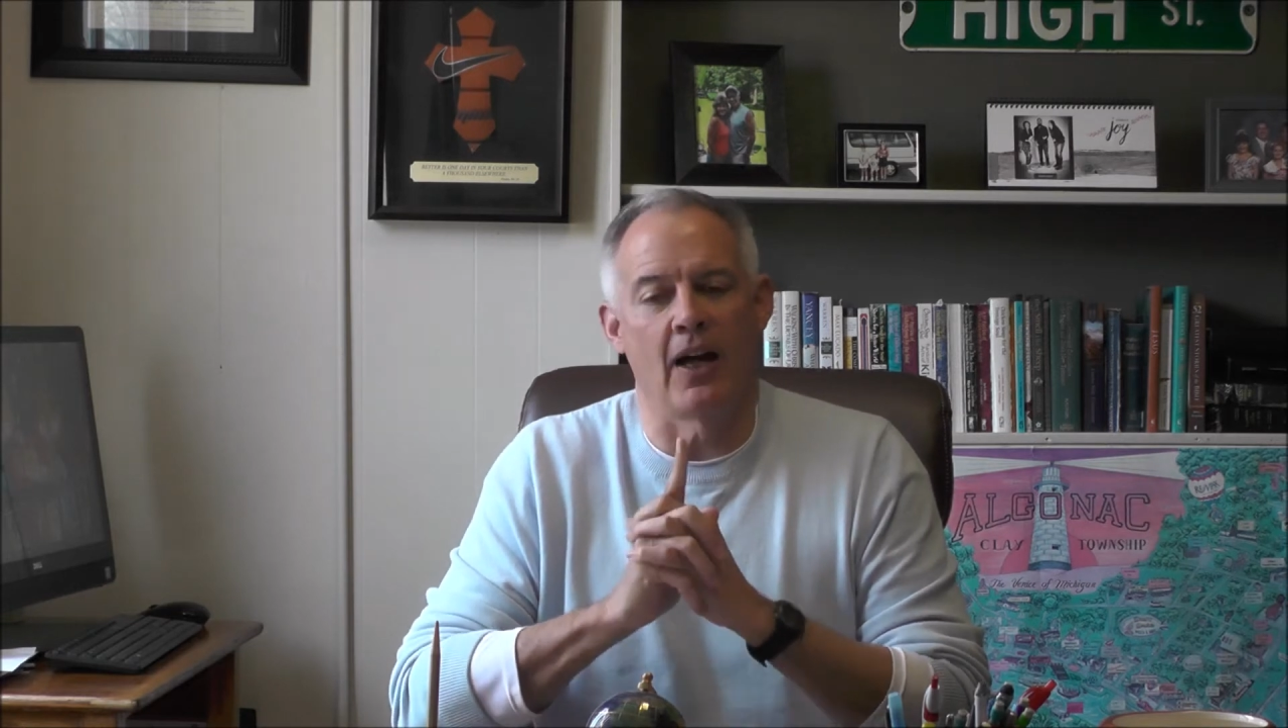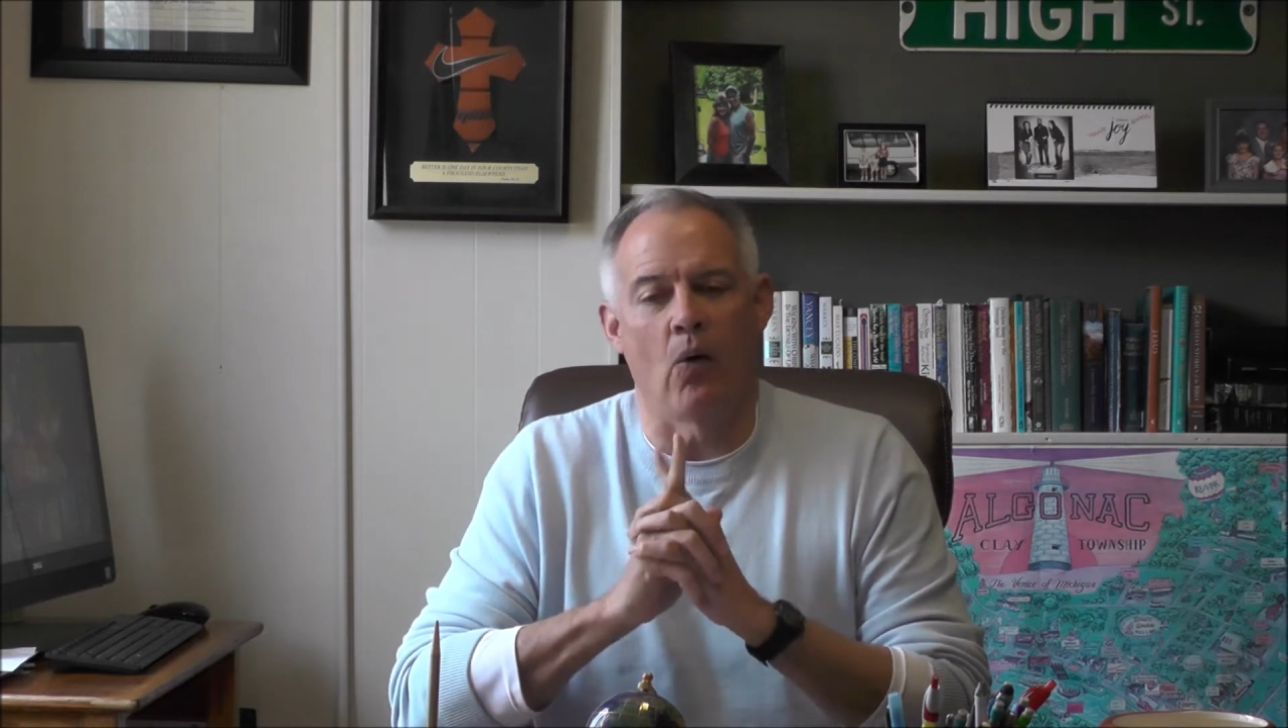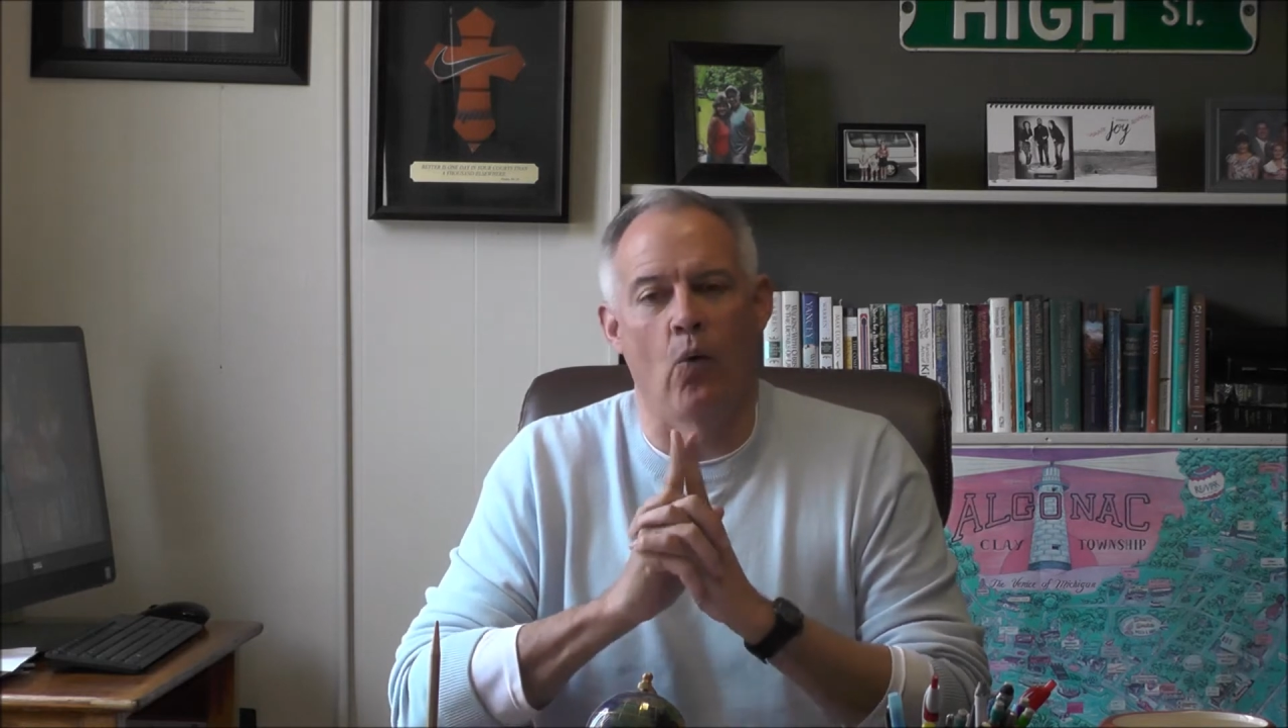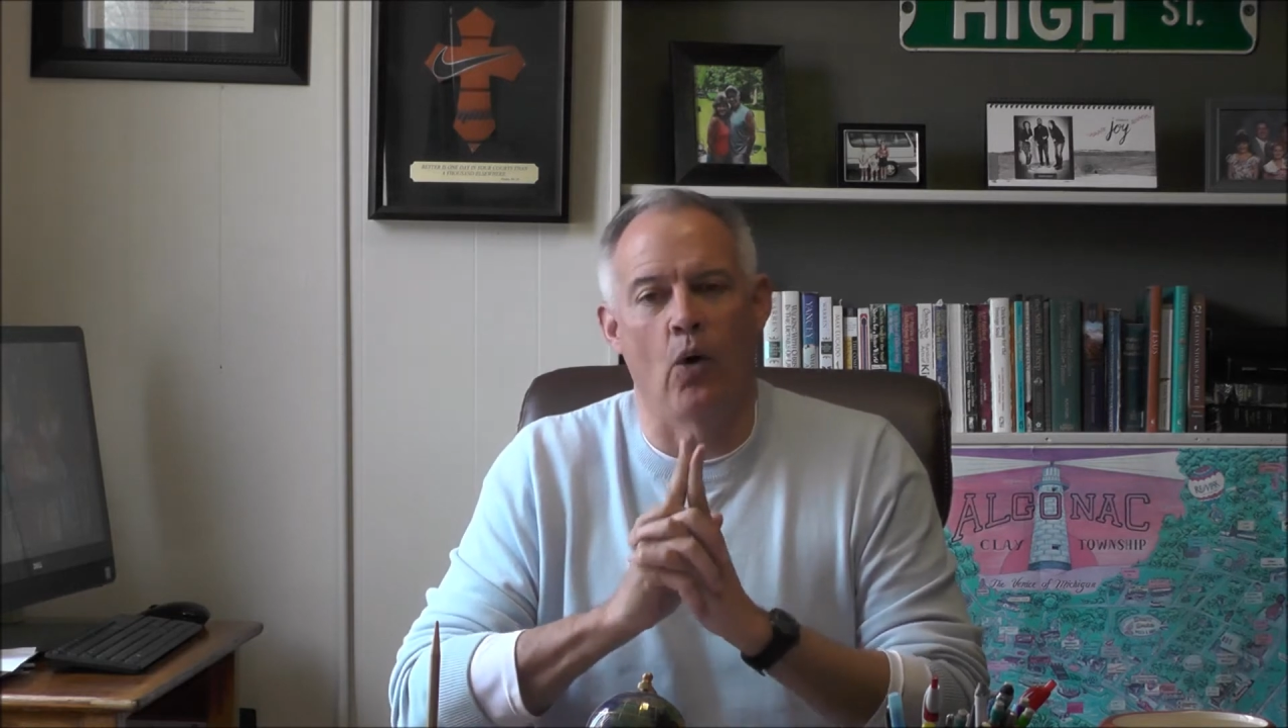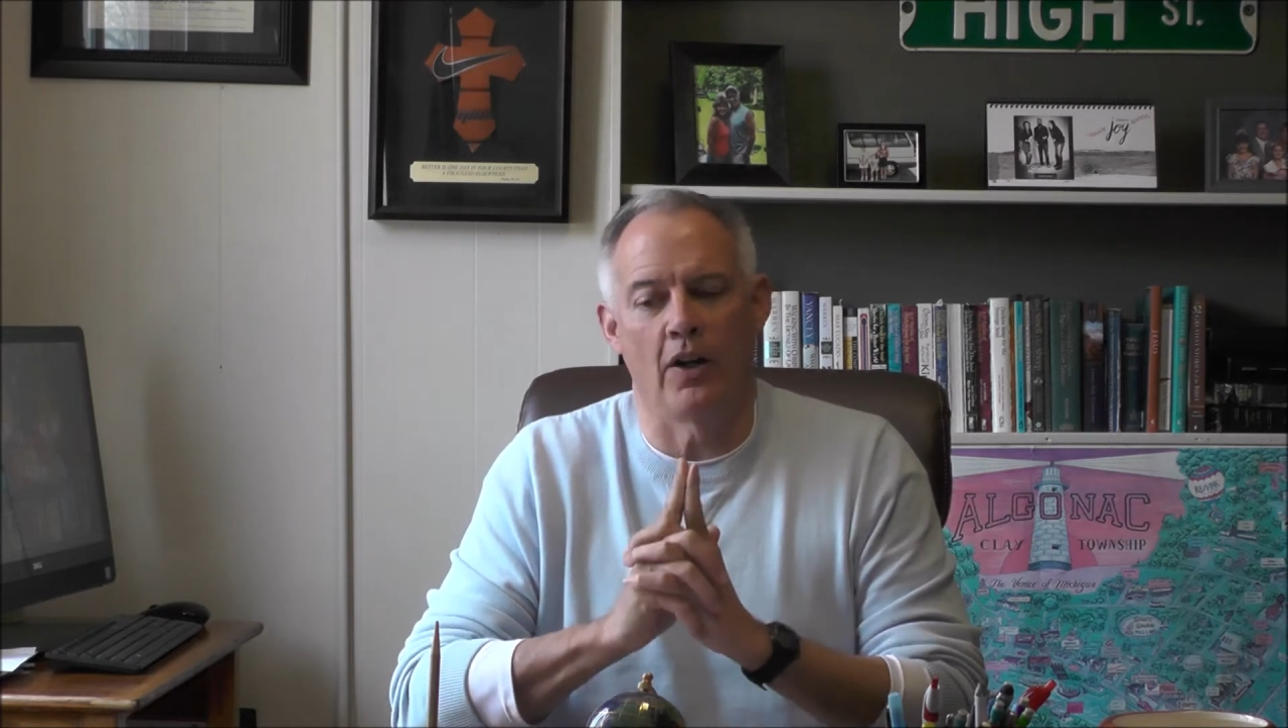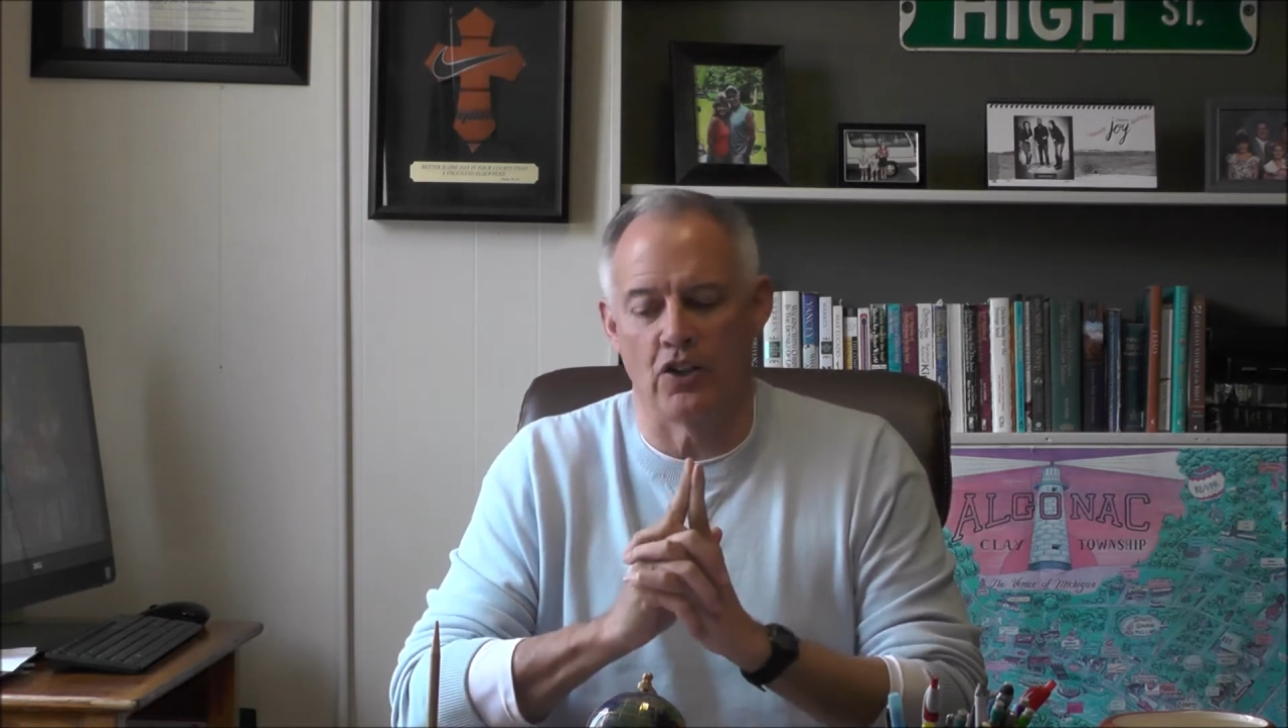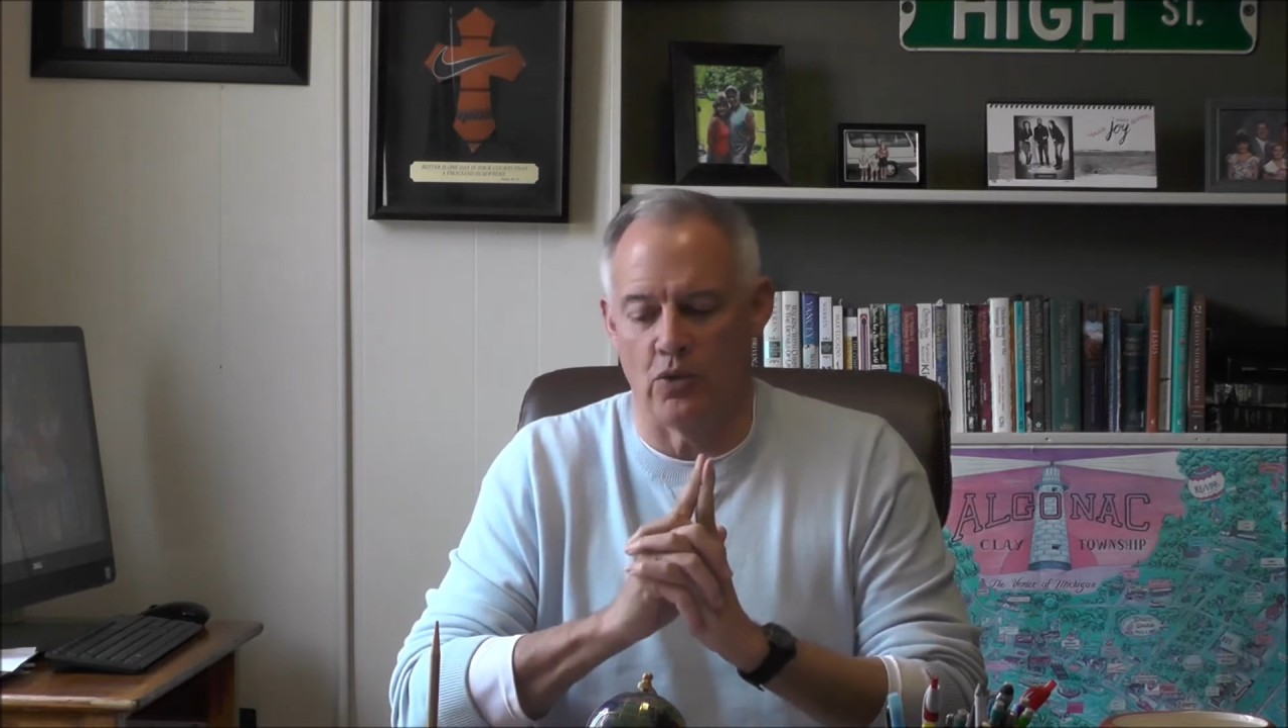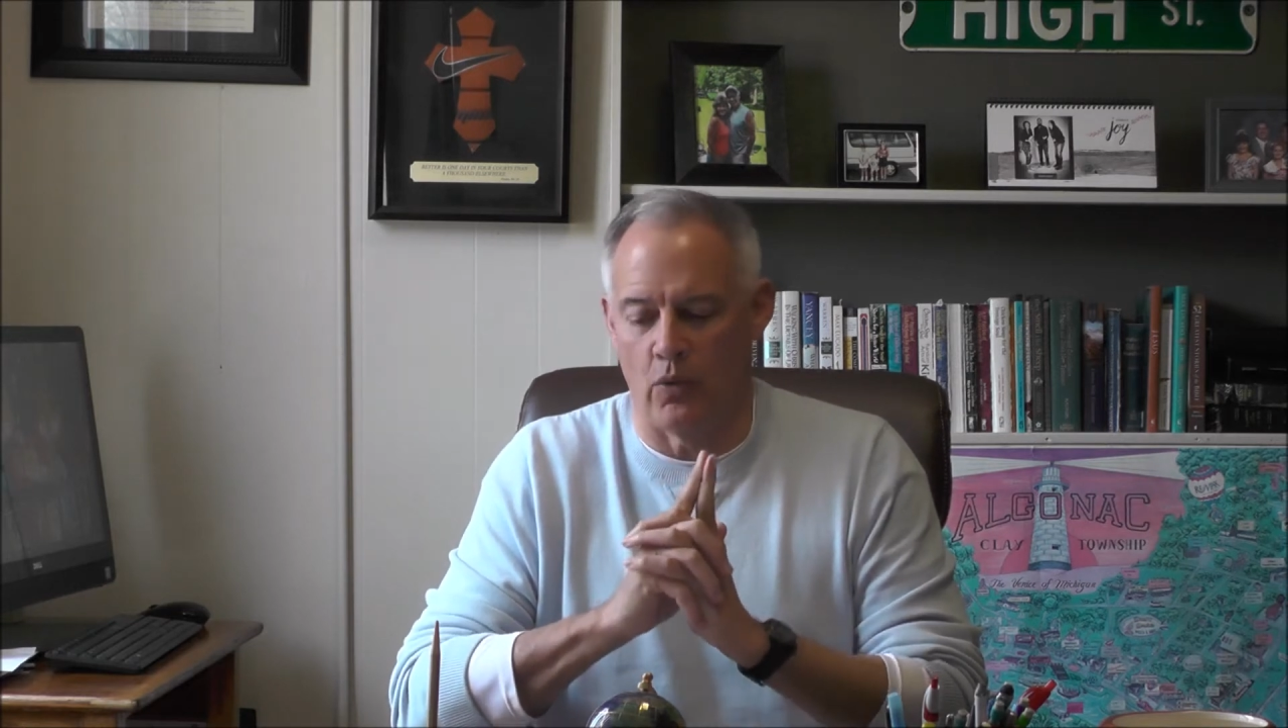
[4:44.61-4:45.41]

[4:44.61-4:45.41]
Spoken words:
that one is